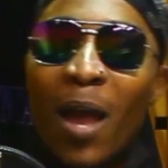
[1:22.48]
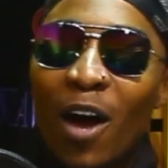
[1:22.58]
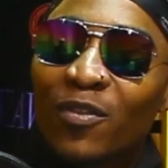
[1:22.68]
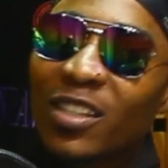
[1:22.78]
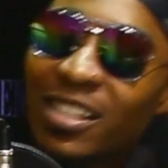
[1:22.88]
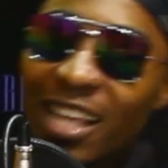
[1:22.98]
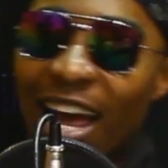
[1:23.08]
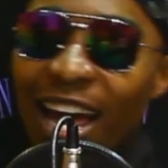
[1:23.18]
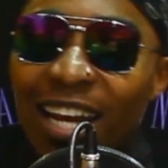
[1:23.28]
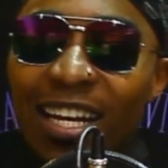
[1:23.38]
after
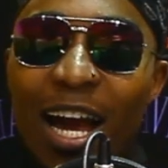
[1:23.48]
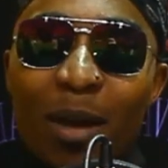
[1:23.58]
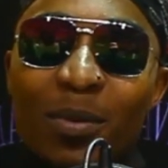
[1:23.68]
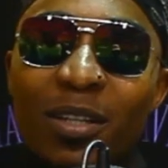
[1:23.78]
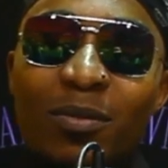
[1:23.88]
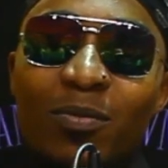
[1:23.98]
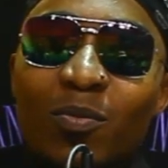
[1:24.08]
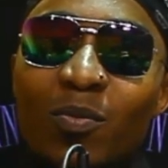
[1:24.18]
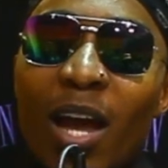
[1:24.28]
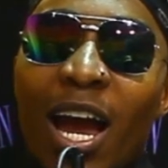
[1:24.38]
that, the
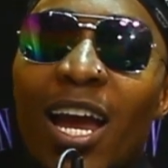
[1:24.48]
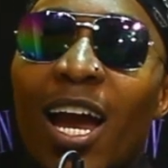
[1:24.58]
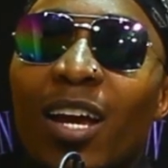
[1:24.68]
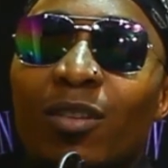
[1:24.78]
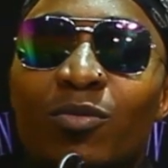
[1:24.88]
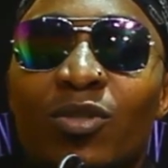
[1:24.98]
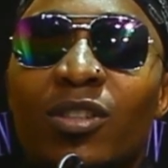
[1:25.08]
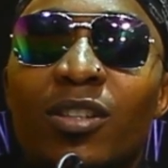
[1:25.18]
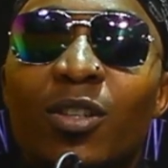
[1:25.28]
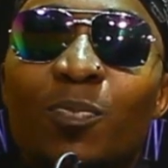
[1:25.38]

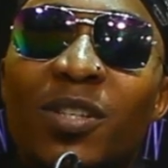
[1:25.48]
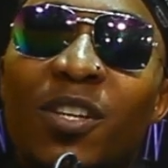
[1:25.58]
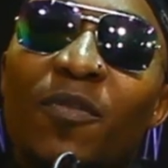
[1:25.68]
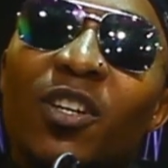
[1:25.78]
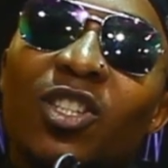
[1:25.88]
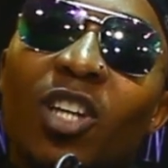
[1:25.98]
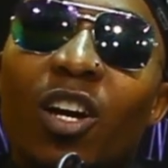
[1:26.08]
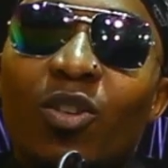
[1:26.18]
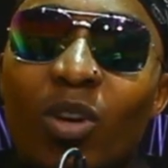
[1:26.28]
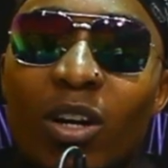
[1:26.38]
specific
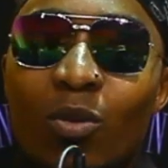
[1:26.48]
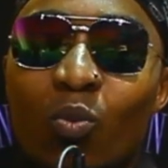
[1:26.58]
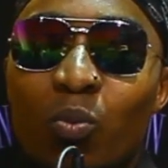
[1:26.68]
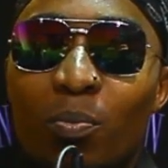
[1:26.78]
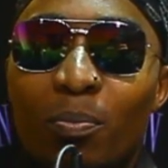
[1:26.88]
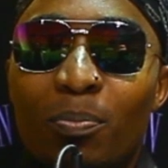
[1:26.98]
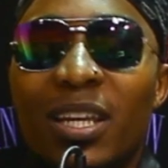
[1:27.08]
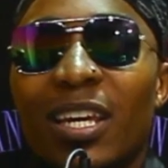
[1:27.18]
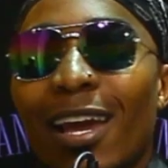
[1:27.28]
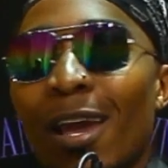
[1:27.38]
genre
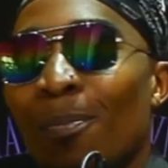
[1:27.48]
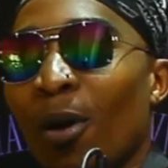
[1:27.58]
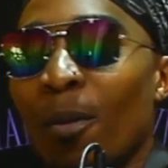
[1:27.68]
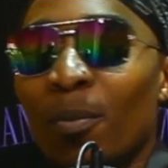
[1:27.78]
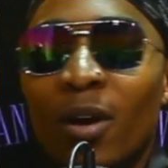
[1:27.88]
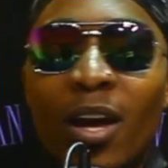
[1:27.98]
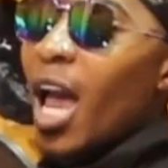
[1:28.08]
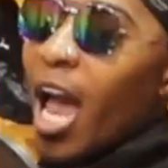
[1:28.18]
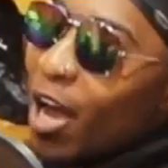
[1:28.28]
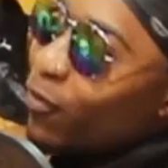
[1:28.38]
being hip hop,
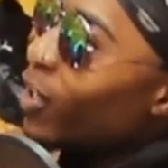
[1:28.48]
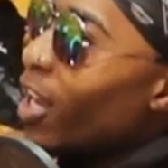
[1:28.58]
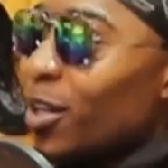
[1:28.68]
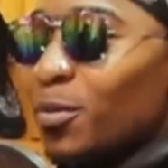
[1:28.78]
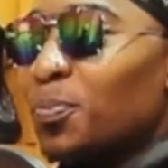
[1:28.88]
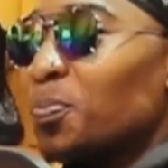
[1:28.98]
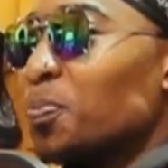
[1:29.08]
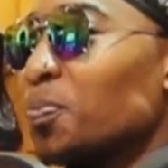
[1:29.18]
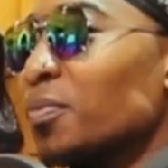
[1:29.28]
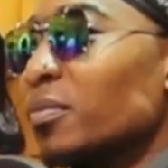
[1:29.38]
I feel like
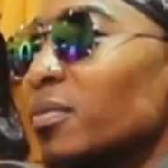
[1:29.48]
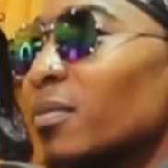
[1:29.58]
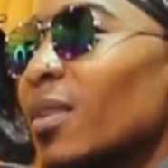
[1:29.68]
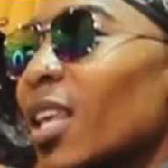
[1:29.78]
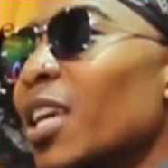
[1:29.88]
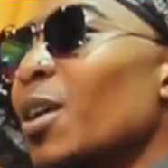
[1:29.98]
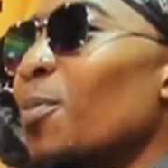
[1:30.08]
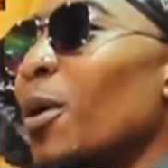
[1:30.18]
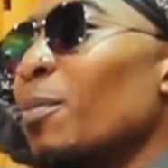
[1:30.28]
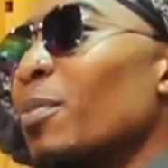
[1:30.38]
hip
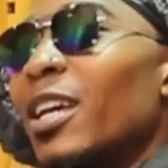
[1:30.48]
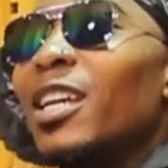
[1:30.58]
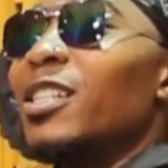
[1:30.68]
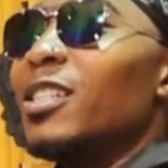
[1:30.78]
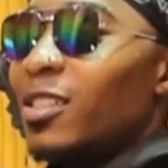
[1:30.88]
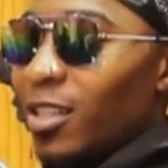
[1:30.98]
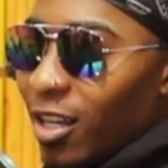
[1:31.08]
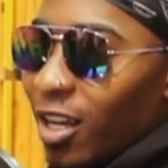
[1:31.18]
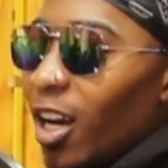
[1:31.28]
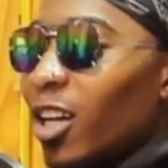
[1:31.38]
hop is
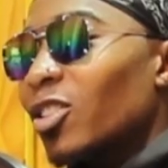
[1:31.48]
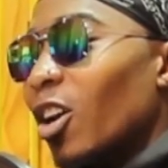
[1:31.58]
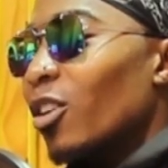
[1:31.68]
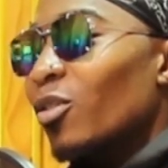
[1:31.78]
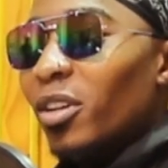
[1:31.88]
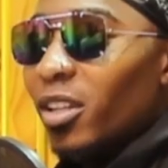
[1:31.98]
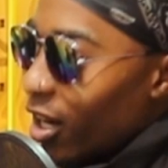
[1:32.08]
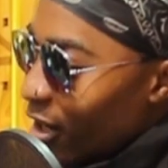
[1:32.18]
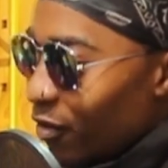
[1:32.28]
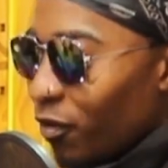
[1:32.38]
a genre
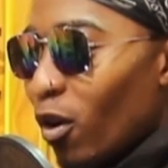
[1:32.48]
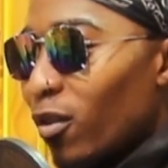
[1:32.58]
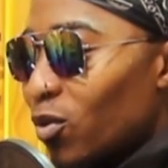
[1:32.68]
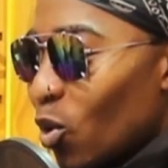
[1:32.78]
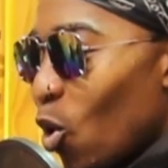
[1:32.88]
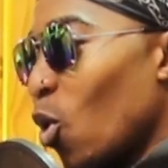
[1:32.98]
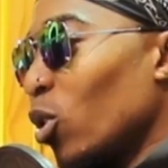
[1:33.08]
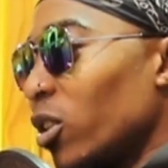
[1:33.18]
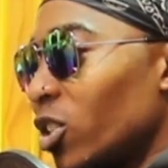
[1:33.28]
that involves all the